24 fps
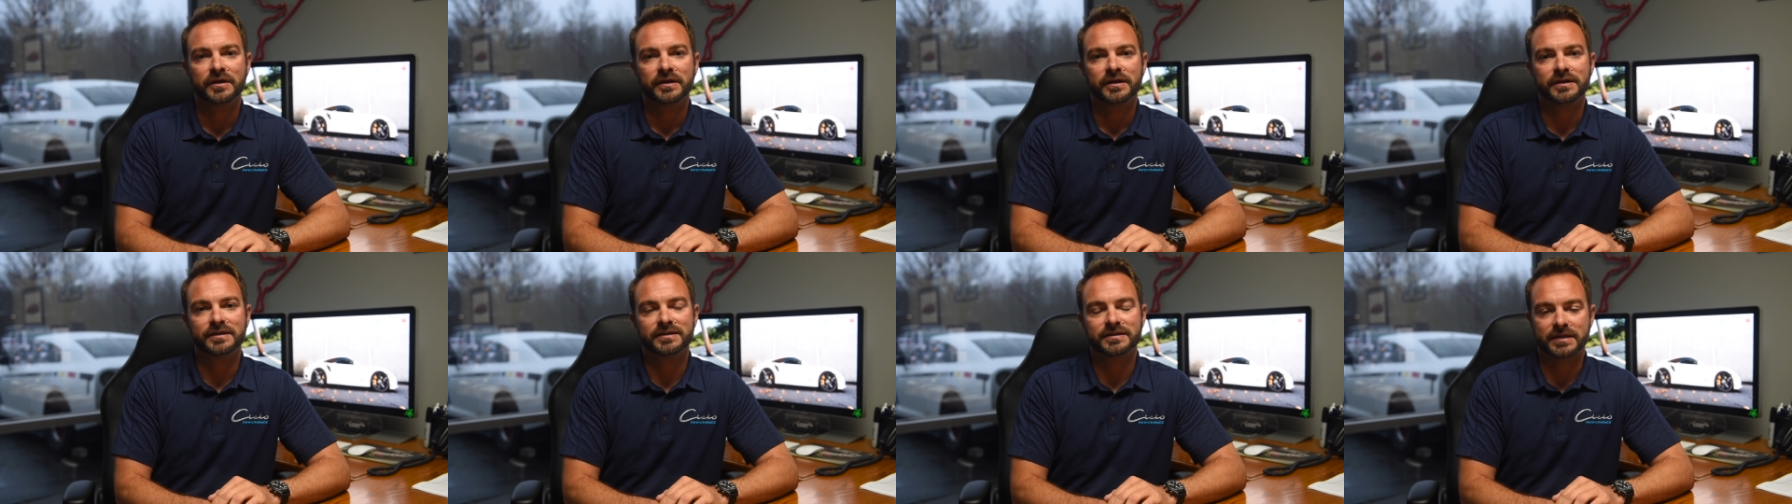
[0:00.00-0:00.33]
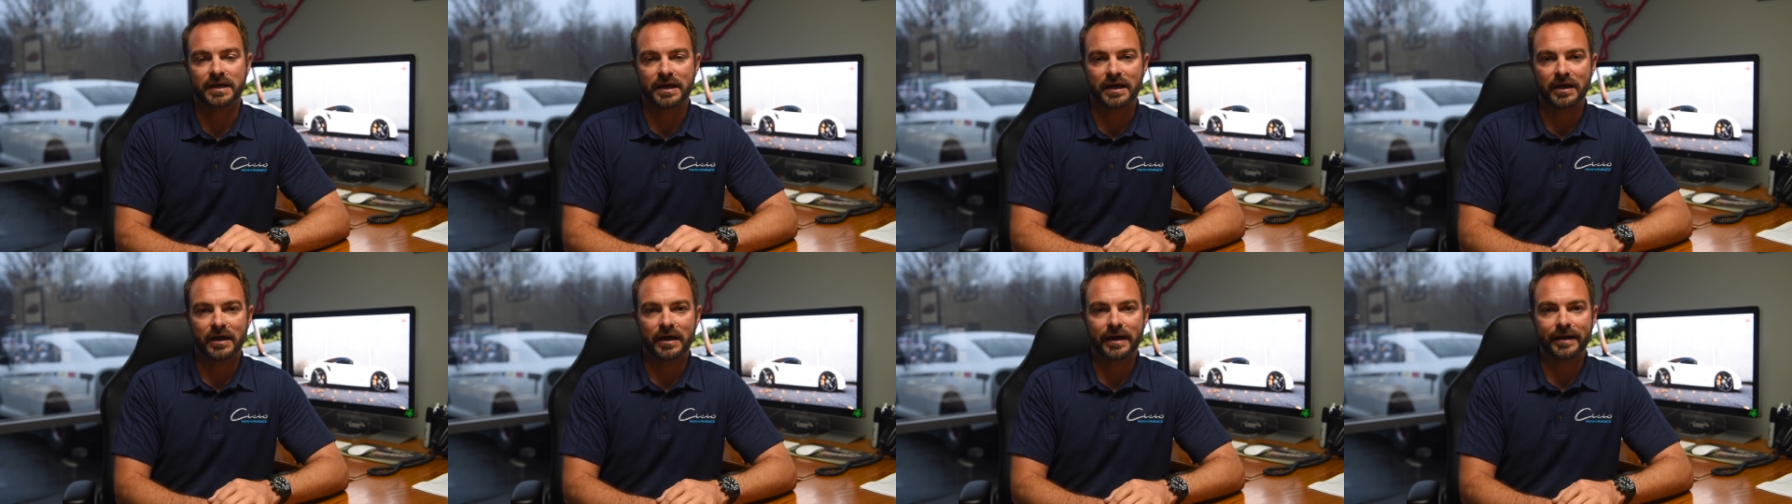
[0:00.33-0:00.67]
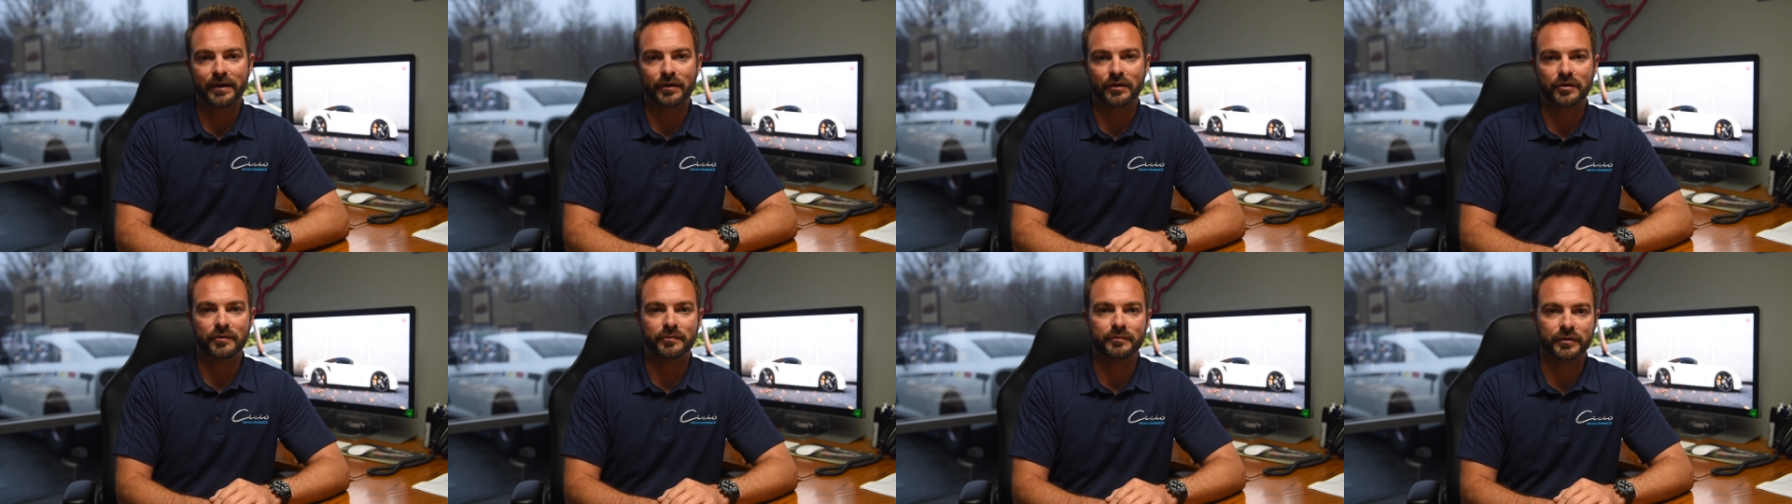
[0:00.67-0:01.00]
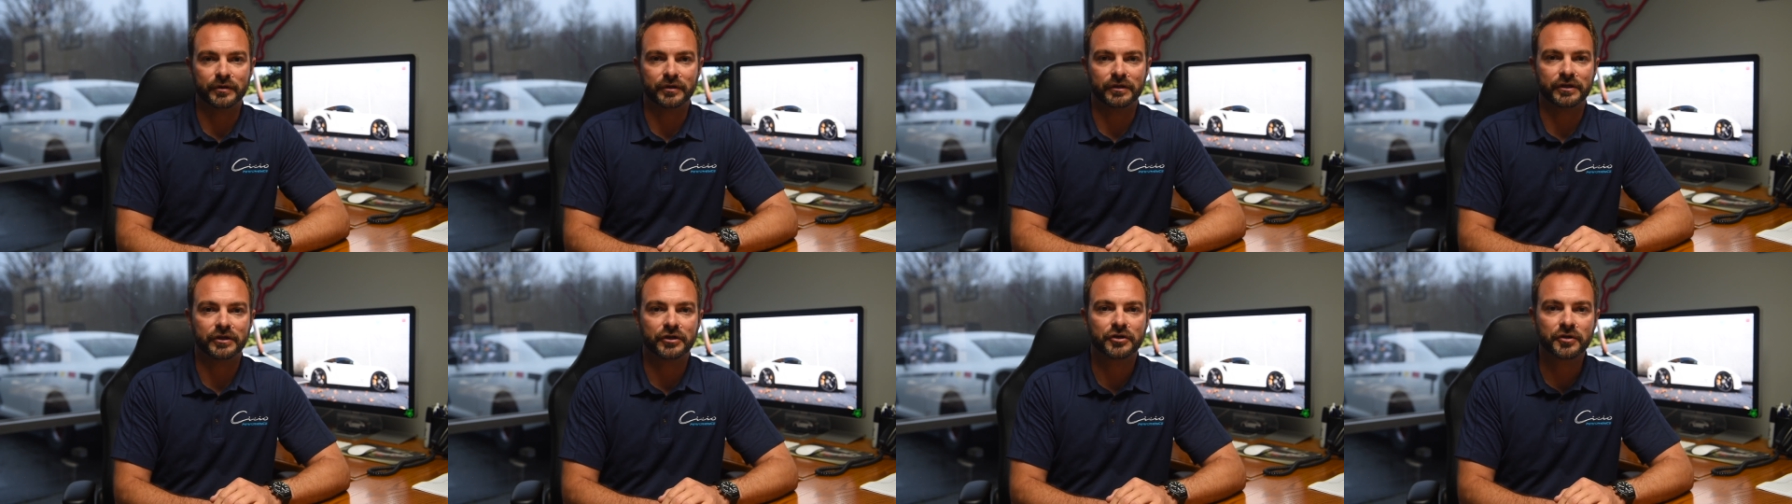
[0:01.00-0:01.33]
It's got our
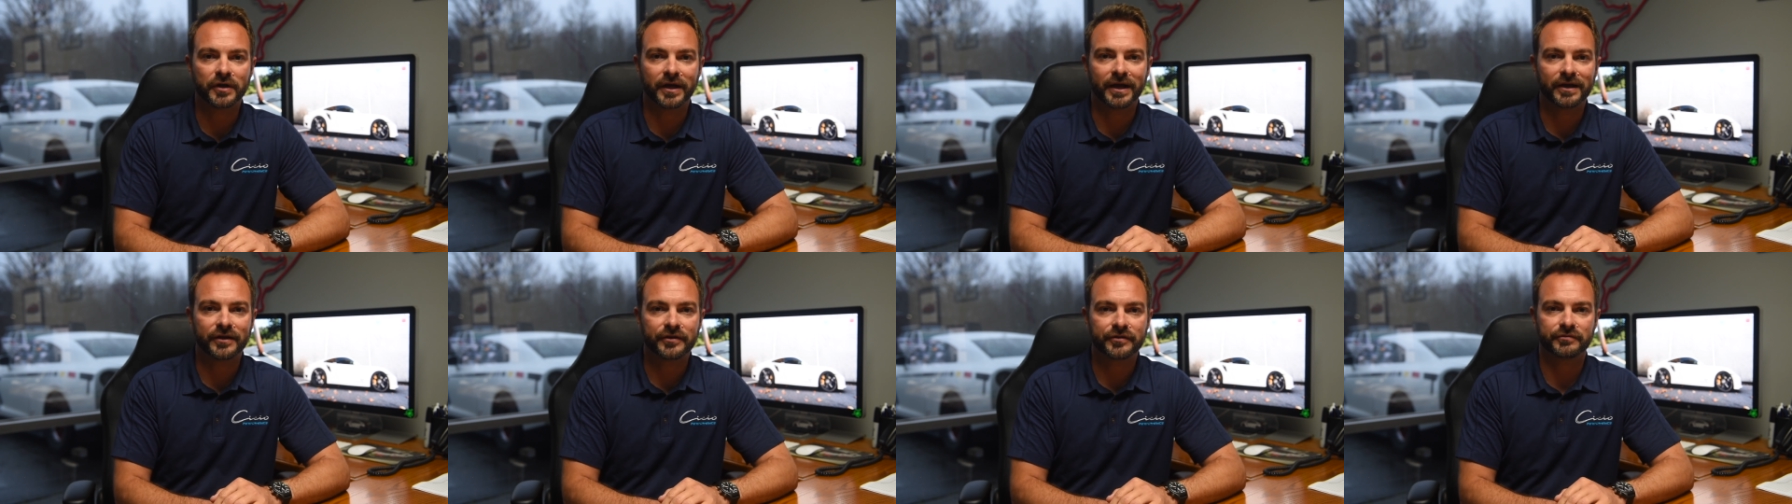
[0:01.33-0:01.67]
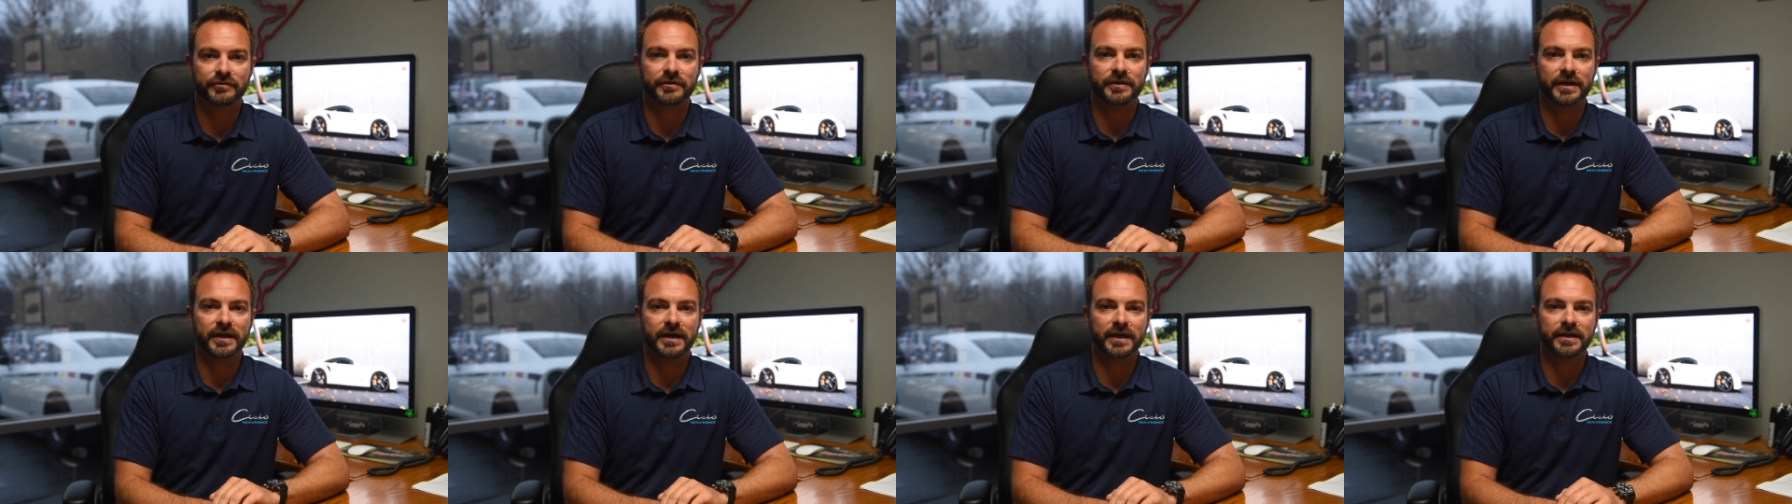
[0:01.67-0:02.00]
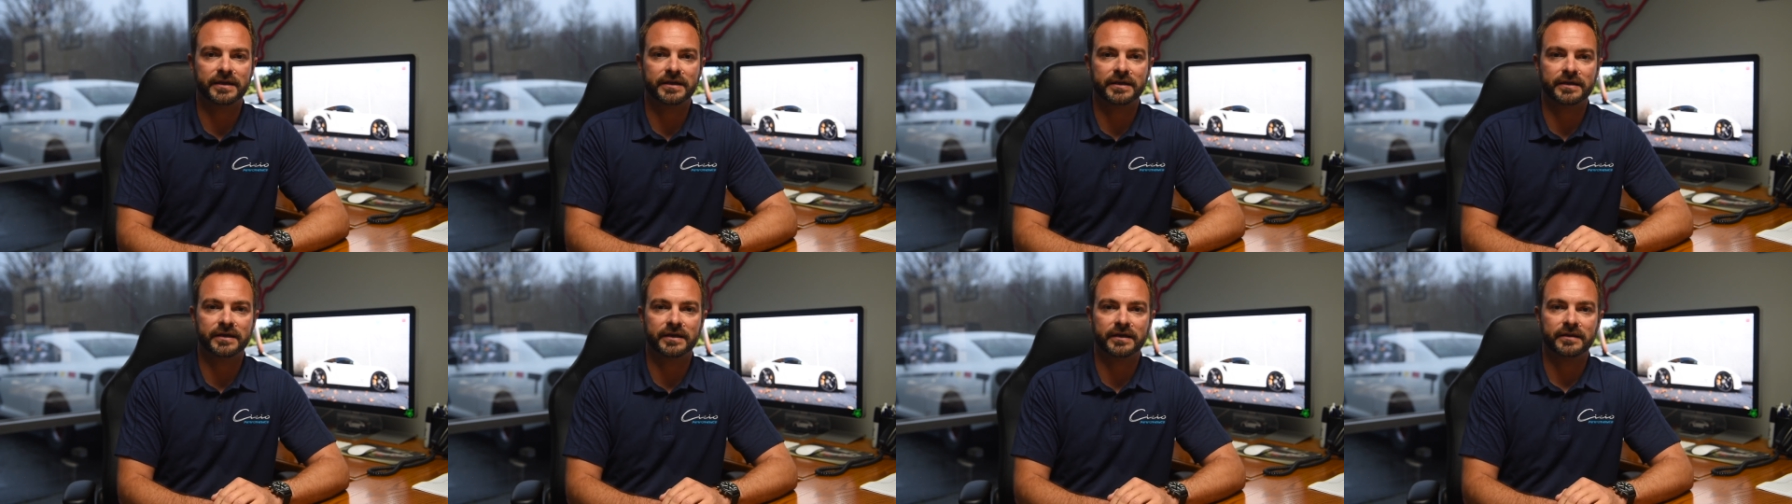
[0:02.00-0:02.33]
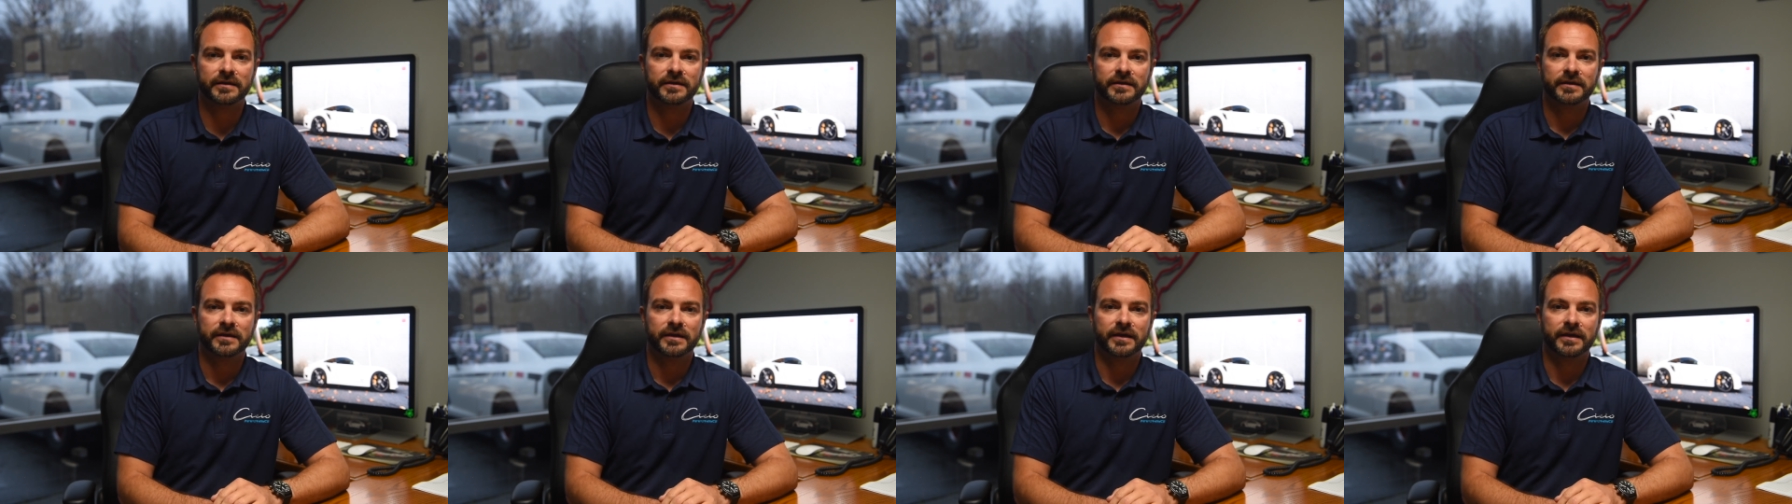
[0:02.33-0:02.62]
billet crank 3.8 in it